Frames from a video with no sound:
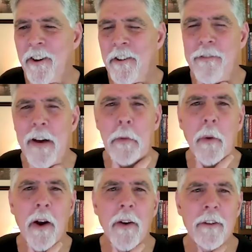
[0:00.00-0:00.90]

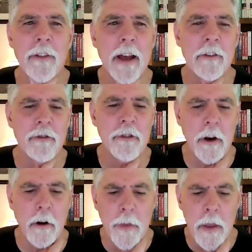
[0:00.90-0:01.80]
February of last
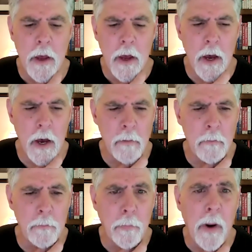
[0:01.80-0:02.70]
year.
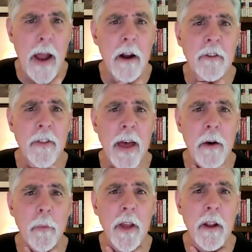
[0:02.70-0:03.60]
Prior to
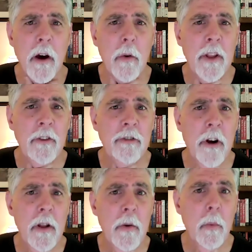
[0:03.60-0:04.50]
that, we had already
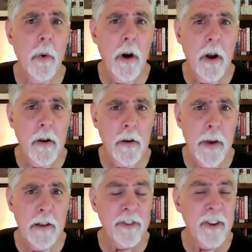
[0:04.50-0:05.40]
started work
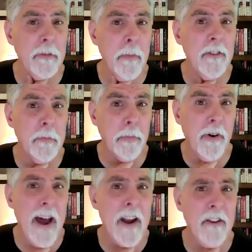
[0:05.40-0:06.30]
about 6 months
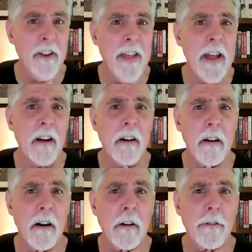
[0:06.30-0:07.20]
prior to that
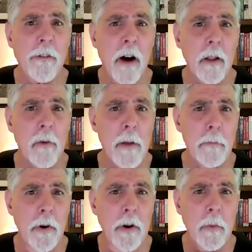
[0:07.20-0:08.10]
on our follow-on
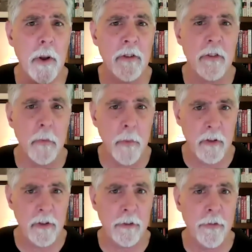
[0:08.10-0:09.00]
book, which we
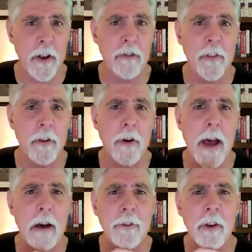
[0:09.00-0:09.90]
just finished the
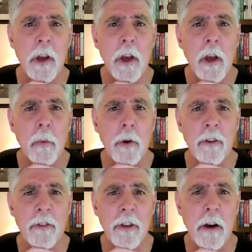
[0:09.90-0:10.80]
draft,
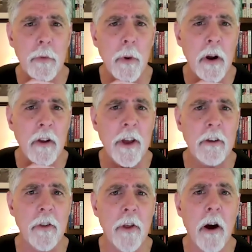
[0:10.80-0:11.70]
which is Software
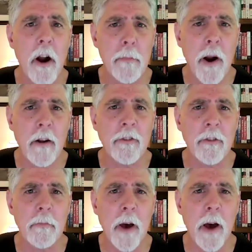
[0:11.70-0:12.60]
Architecture, the Hard
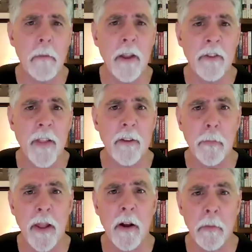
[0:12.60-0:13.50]
Parts. And so that's
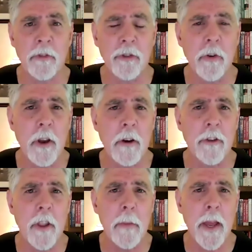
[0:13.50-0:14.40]
been almost 2 years
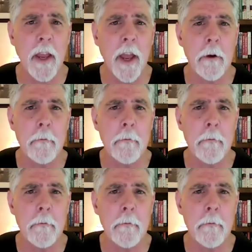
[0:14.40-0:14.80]
in the making.